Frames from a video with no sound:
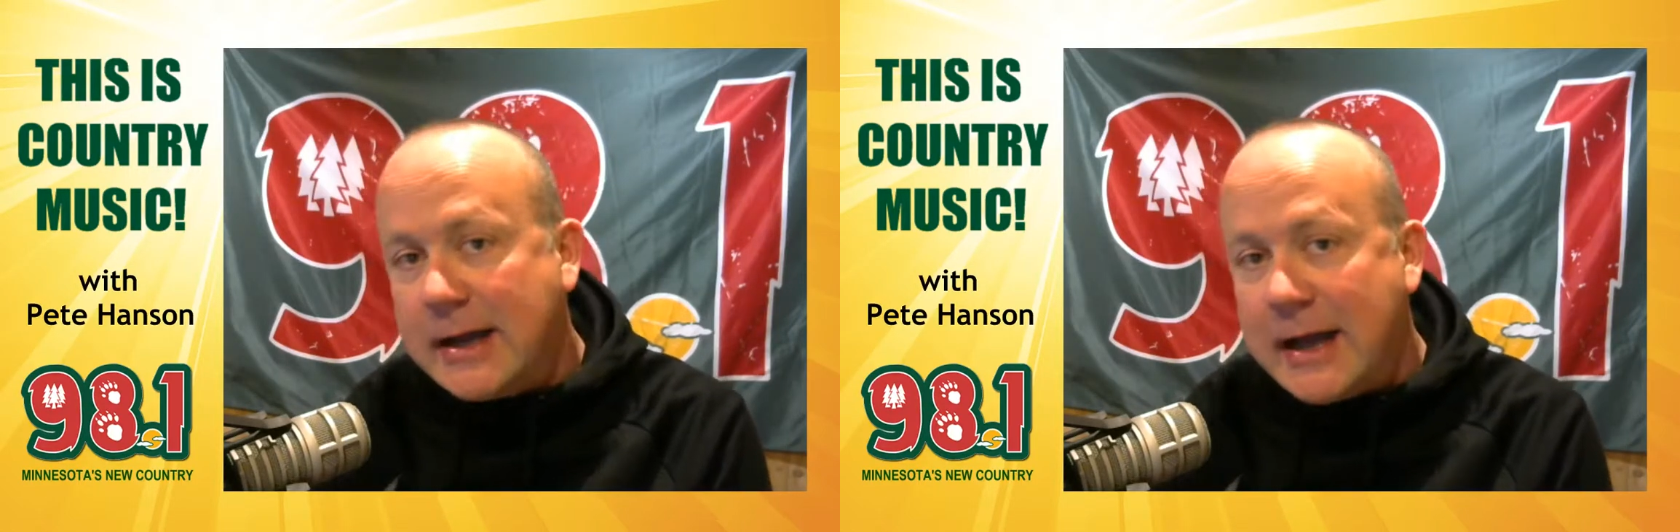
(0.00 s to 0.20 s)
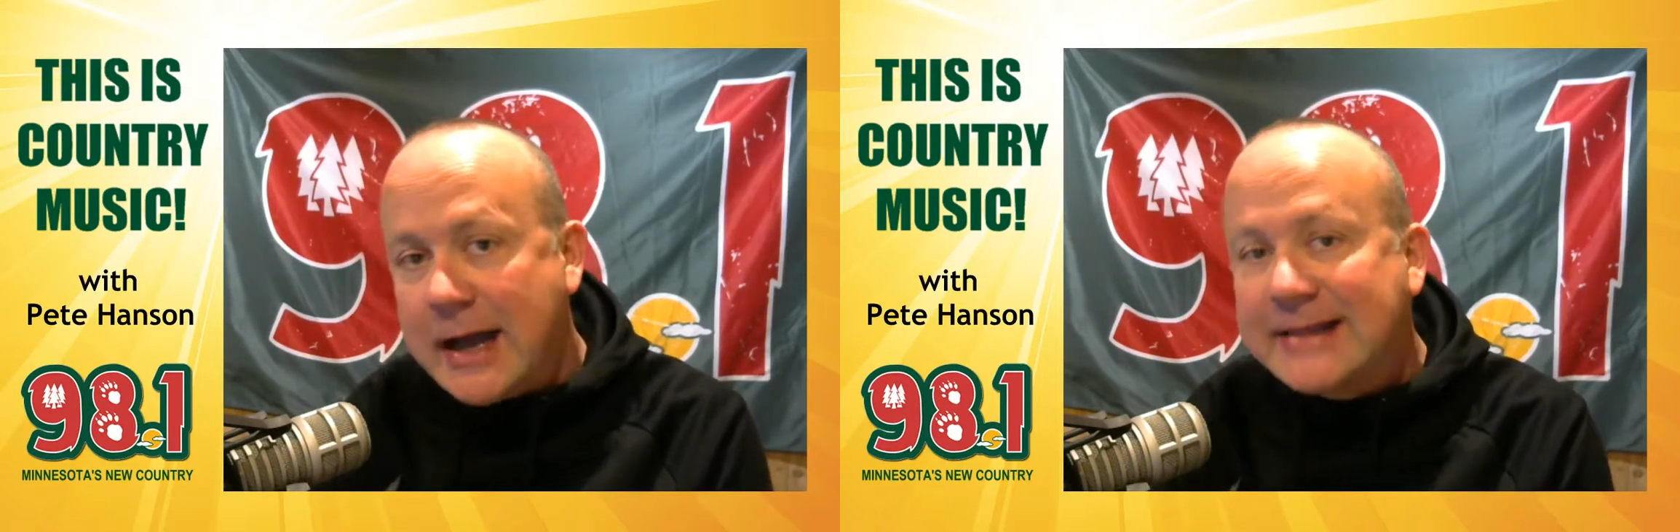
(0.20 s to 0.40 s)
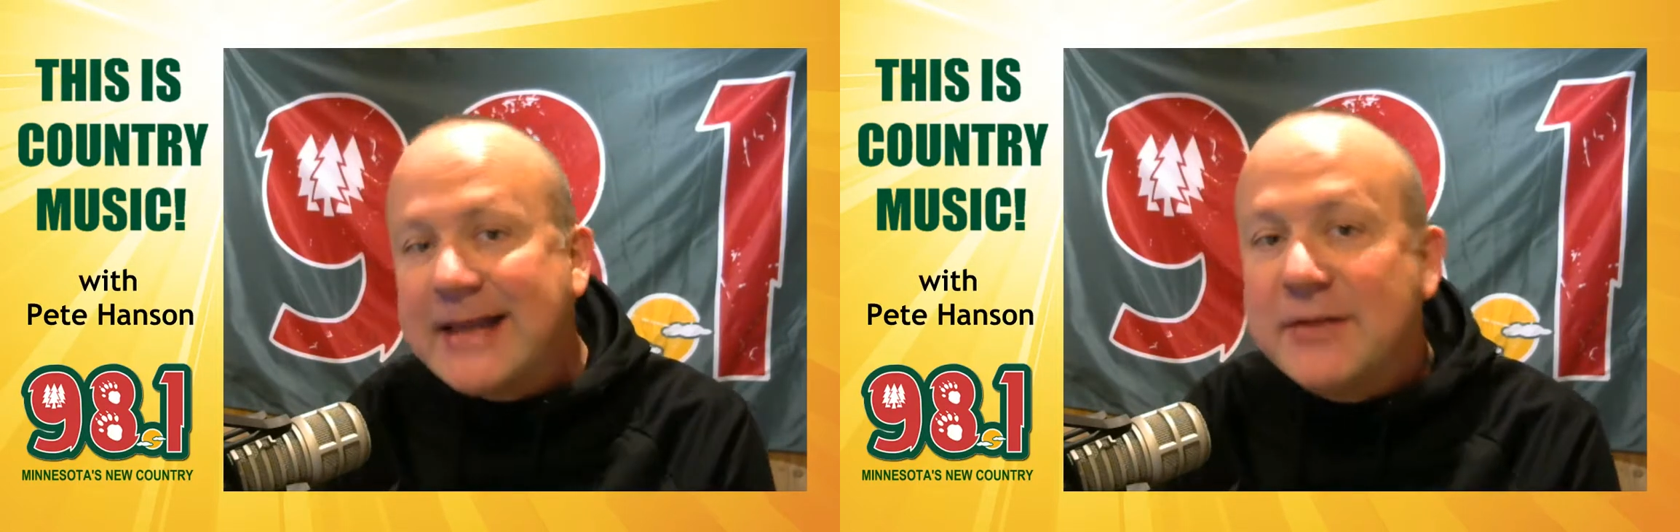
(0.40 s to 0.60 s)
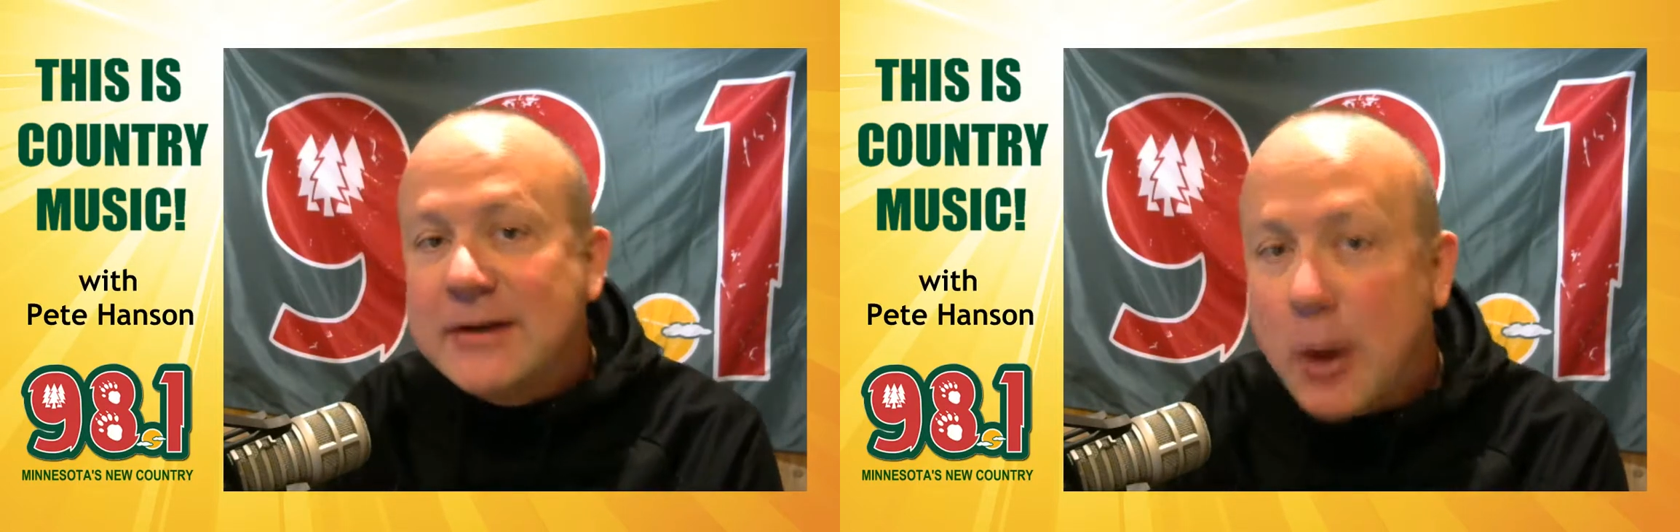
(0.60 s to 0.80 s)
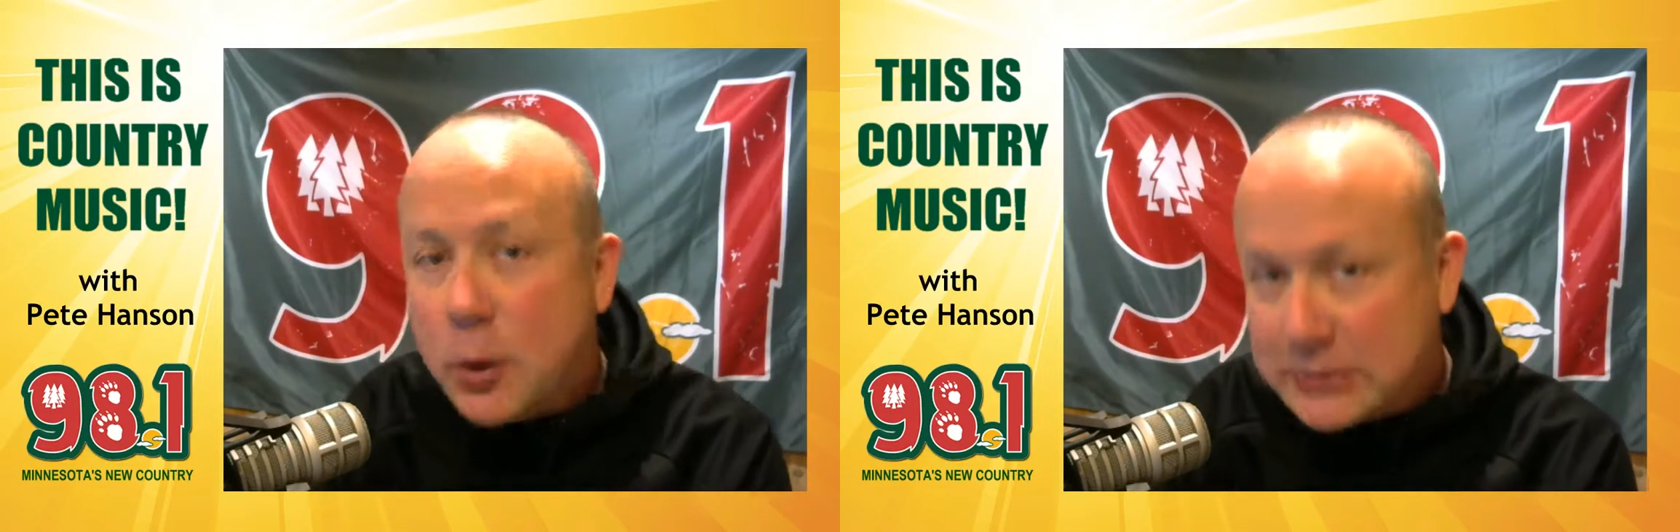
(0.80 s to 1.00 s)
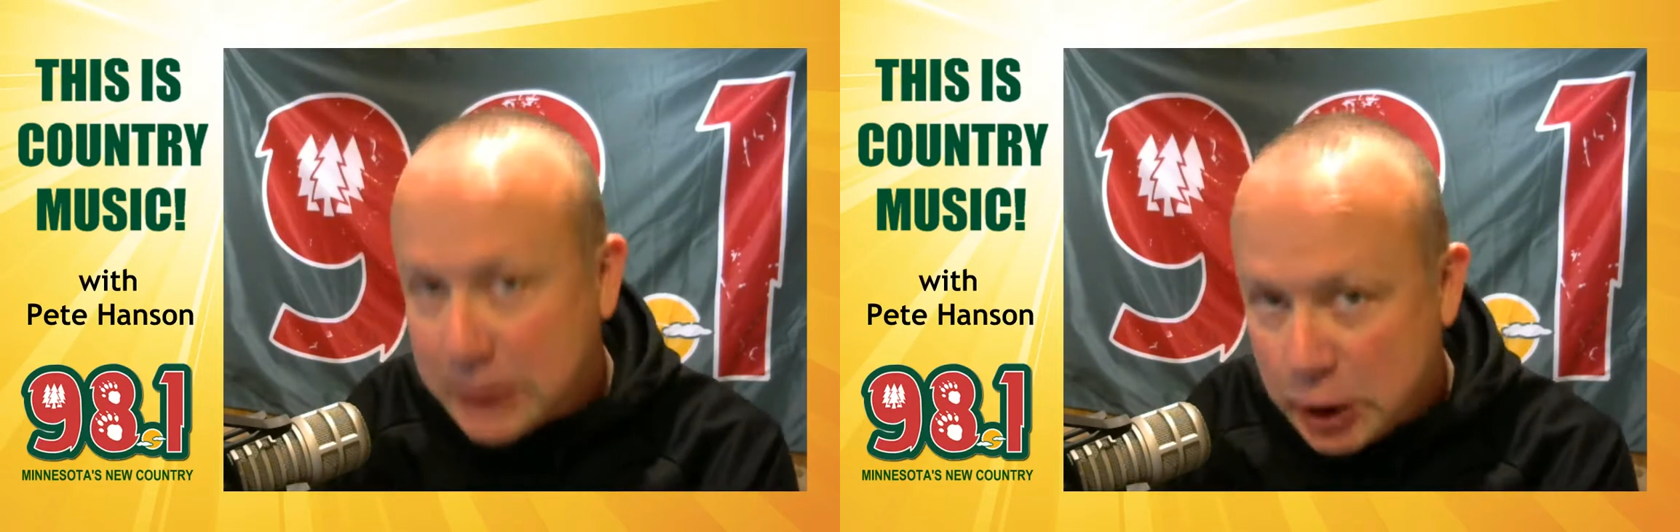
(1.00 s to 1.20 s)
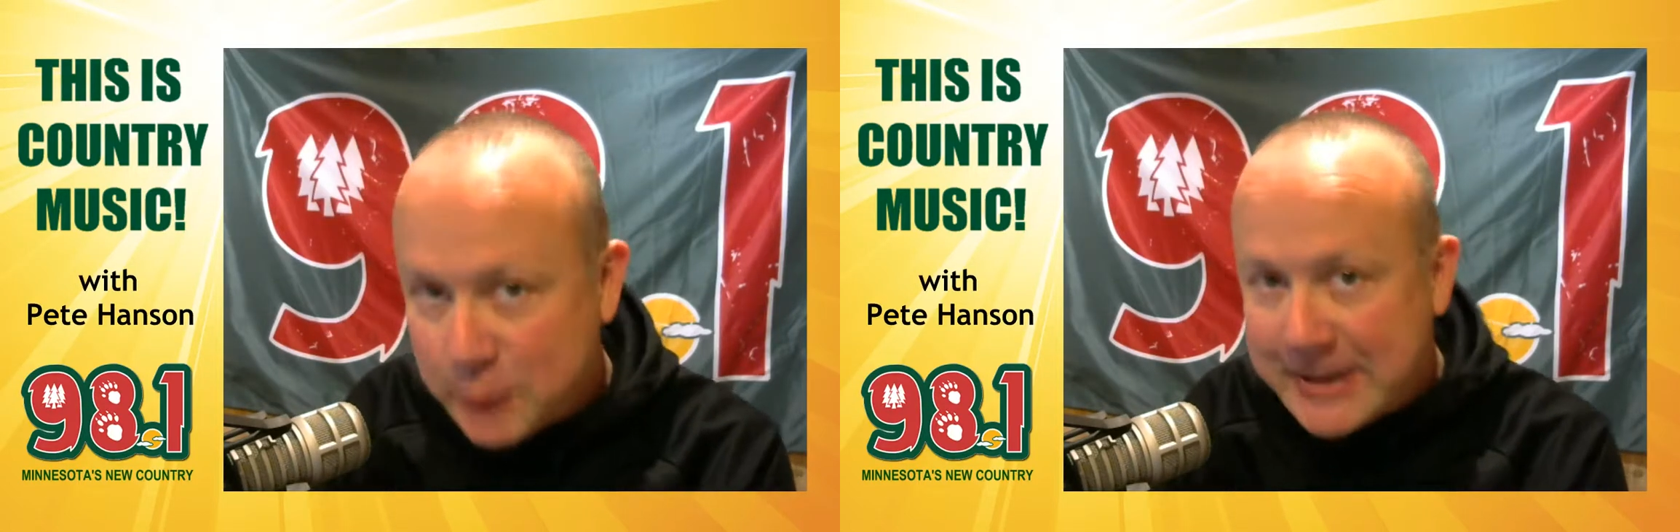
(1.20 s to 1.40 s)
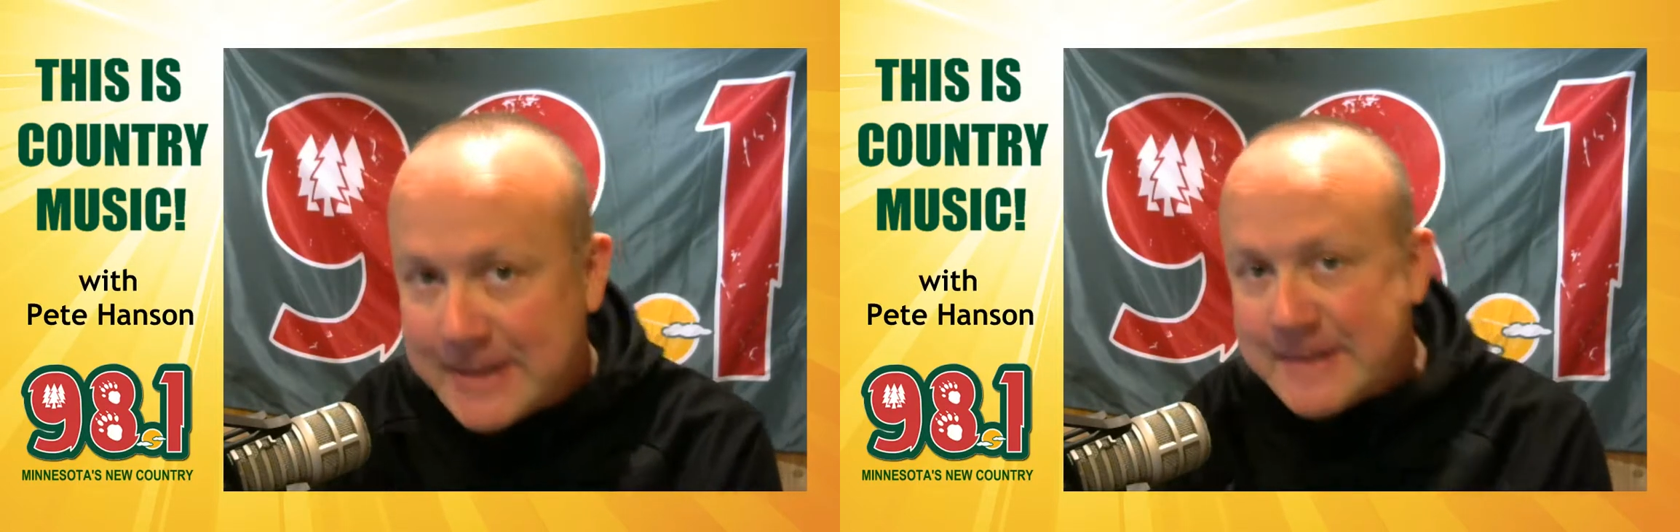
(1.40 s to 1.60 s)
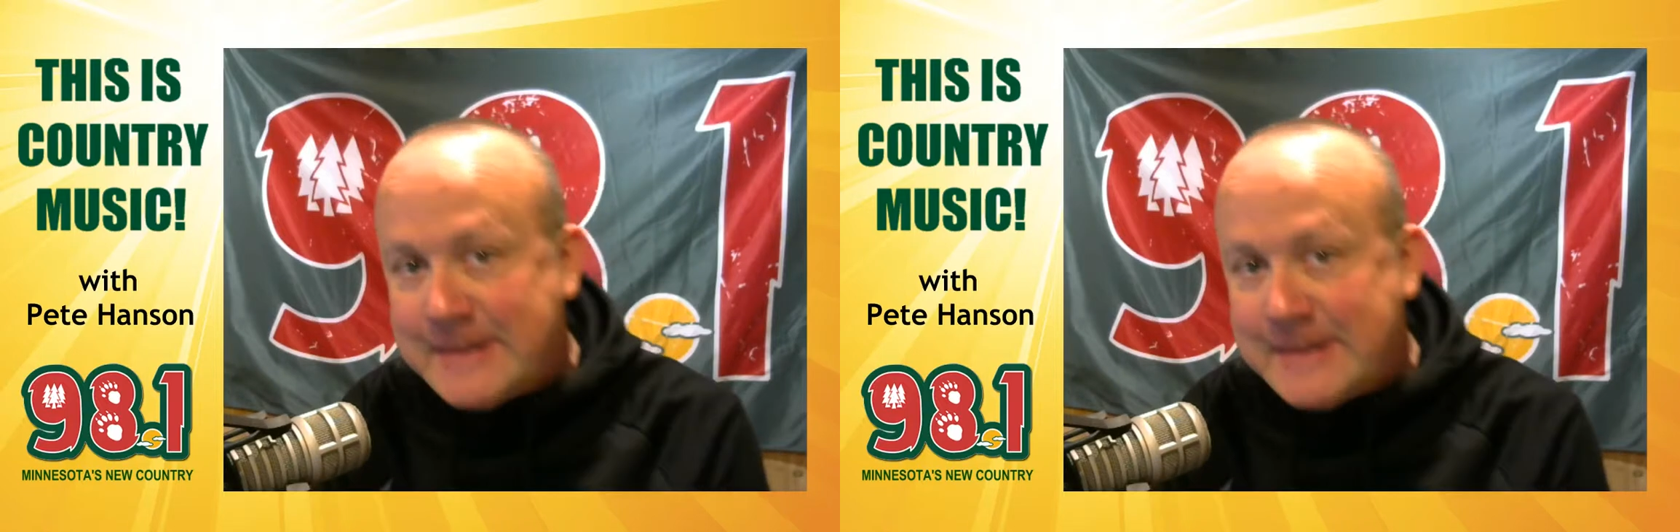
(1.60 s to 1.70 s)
I live in Oklahoma.